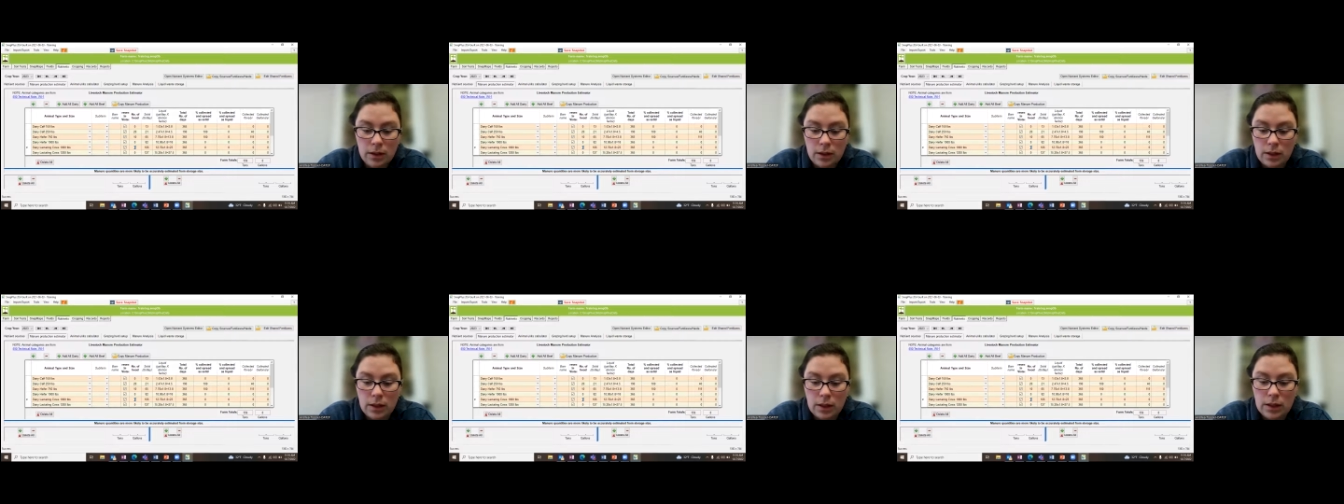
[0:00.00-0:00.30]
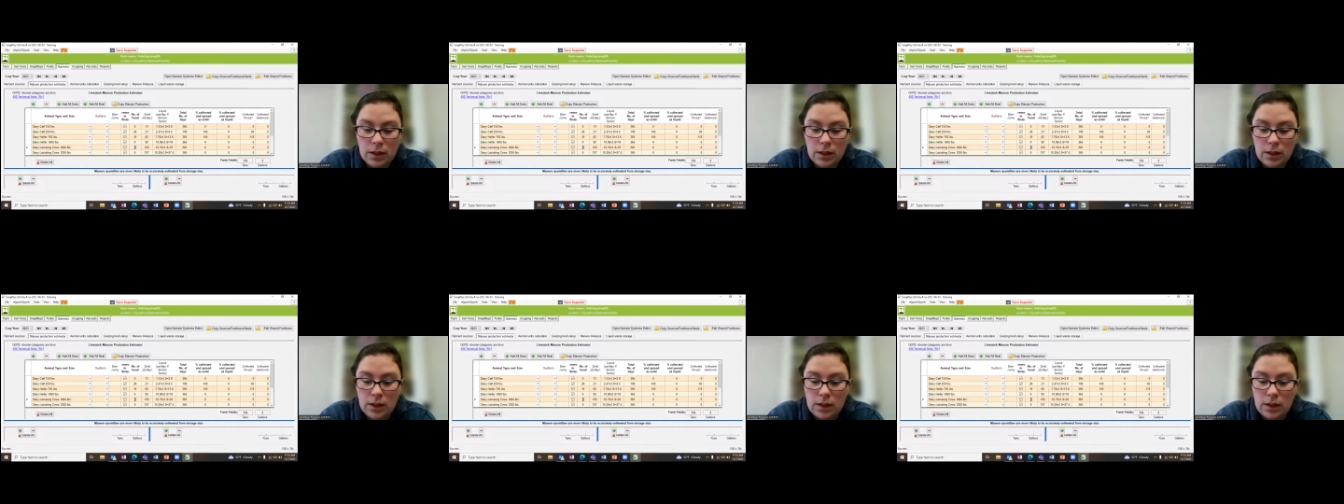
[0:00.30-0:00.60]

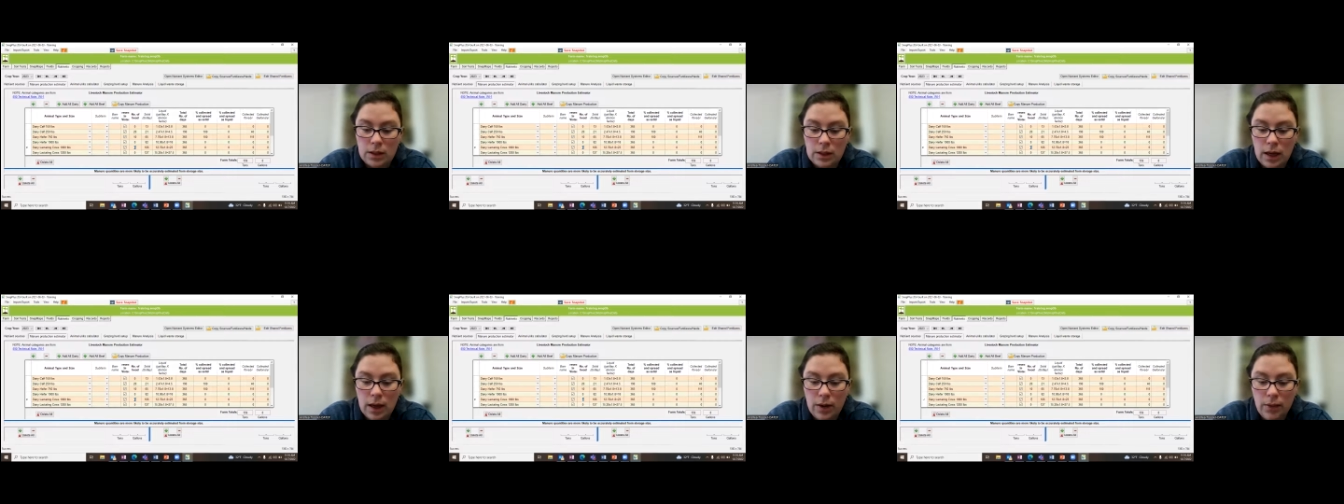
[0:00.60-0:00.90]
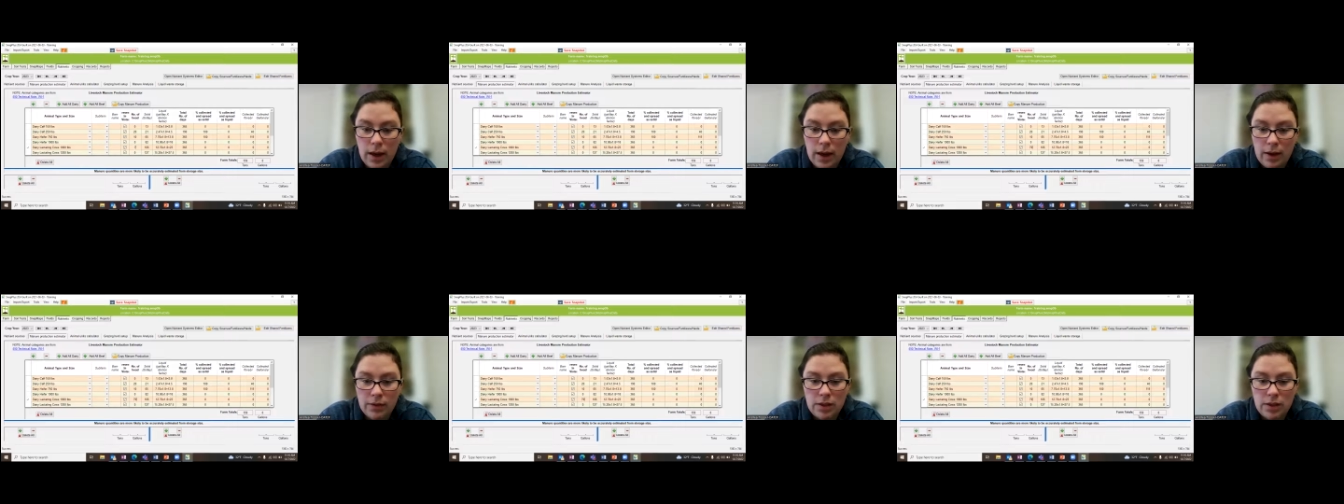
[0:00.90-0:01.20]
let's just say
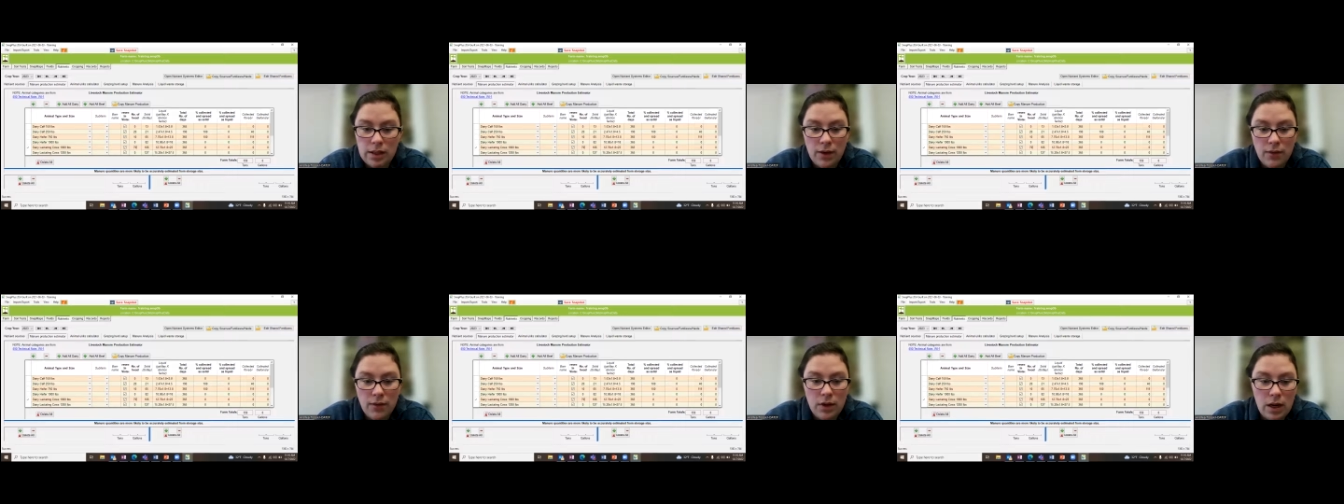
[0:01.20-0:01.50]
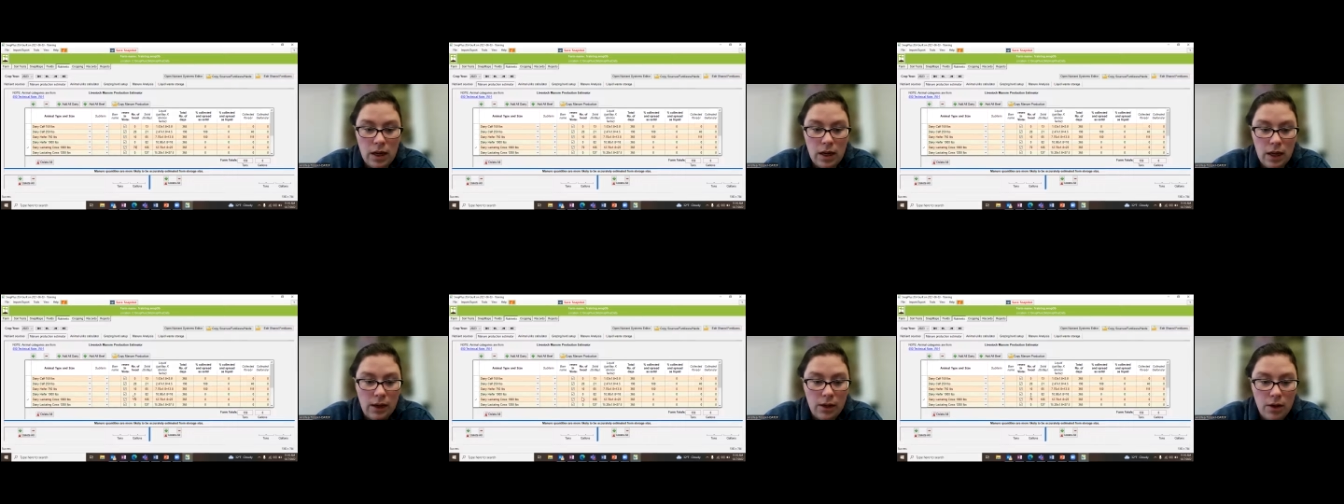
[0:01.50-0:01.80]
we have
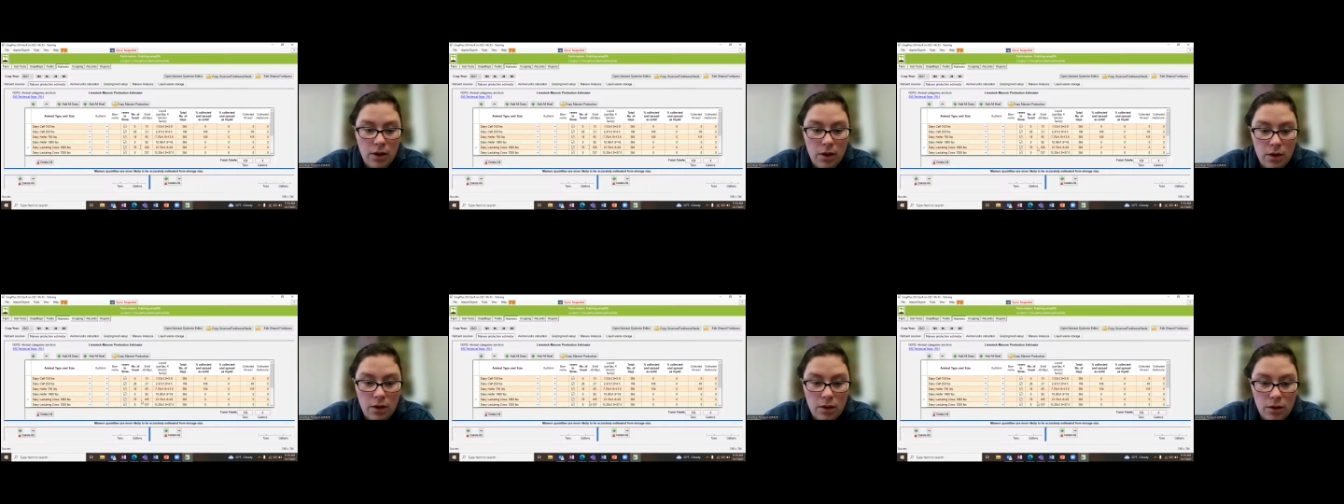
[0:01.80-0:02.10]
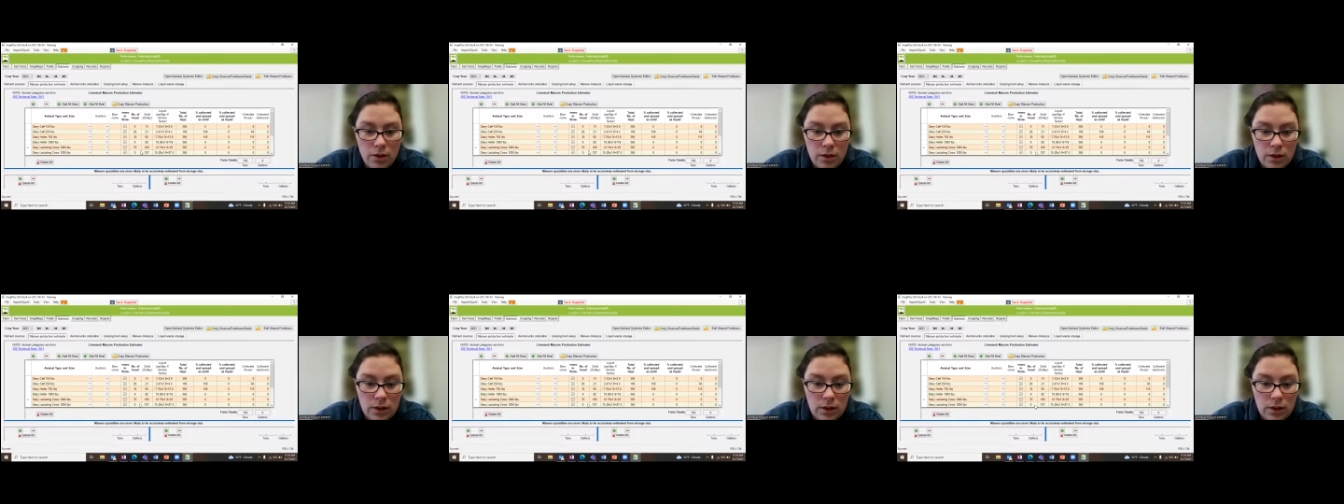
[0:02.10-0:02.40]
70 of
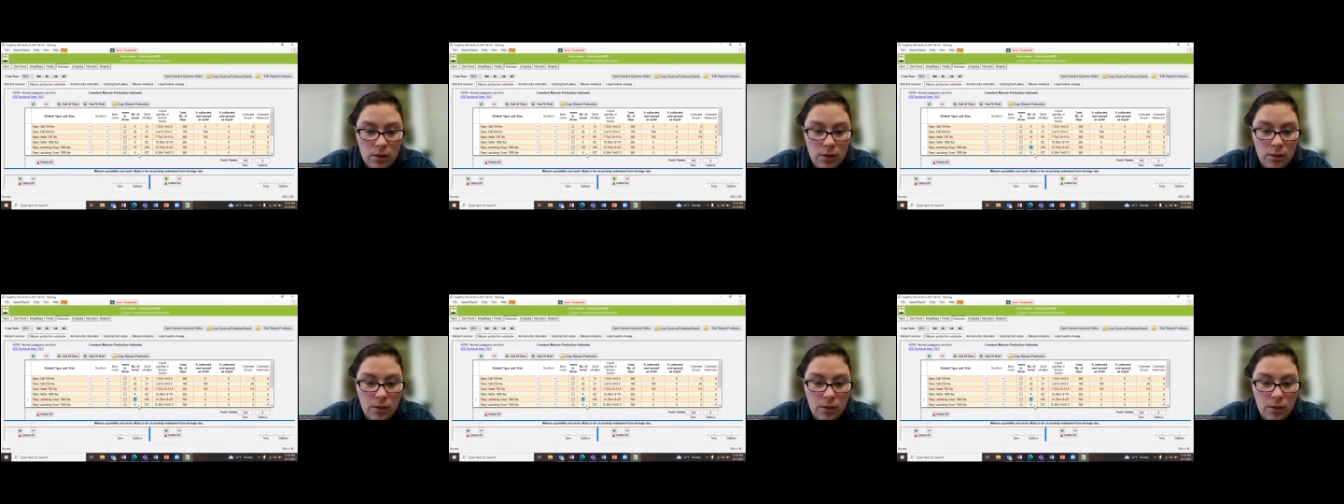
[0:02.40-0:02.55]
those